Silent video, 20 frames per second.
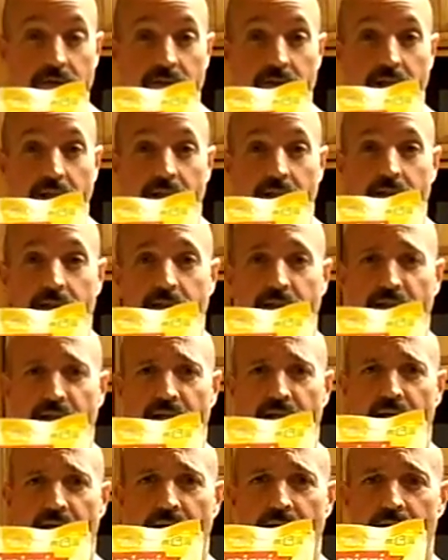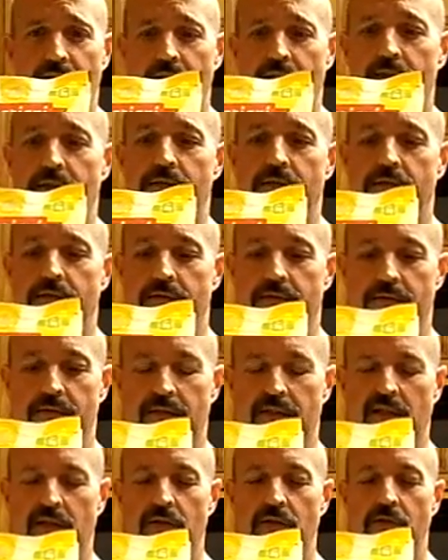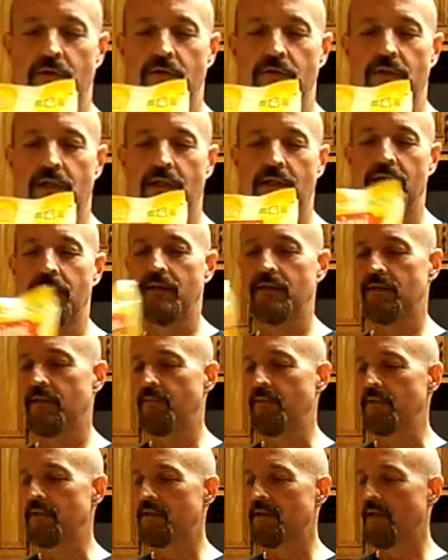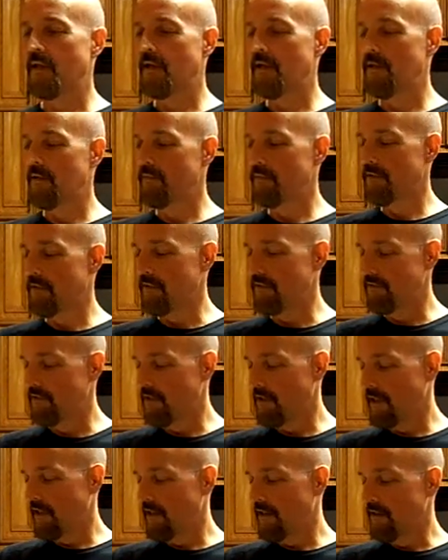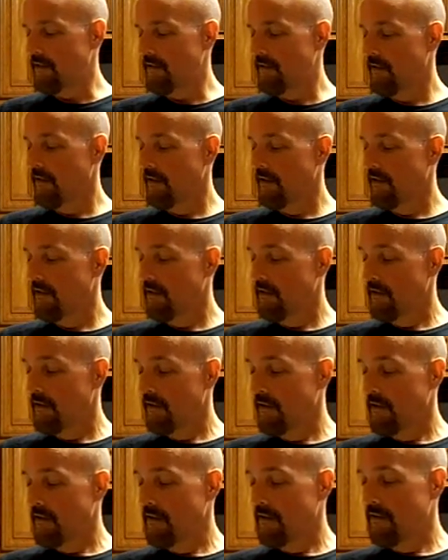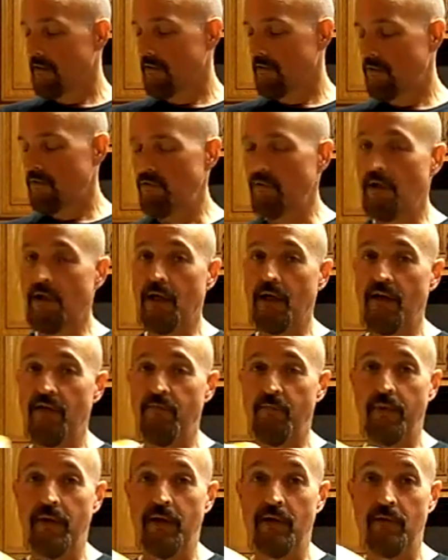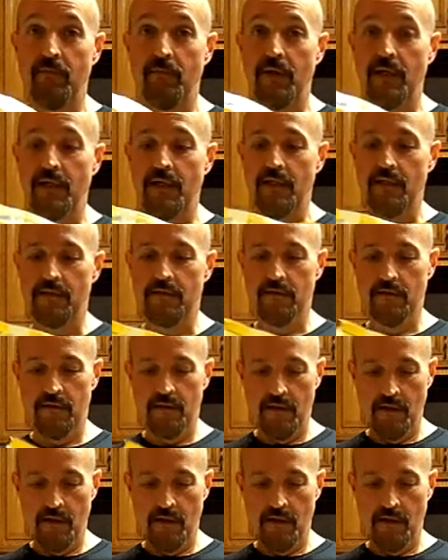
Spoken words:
are the dates that I use. I get these up at Sam's in giant 2.5 pound bags.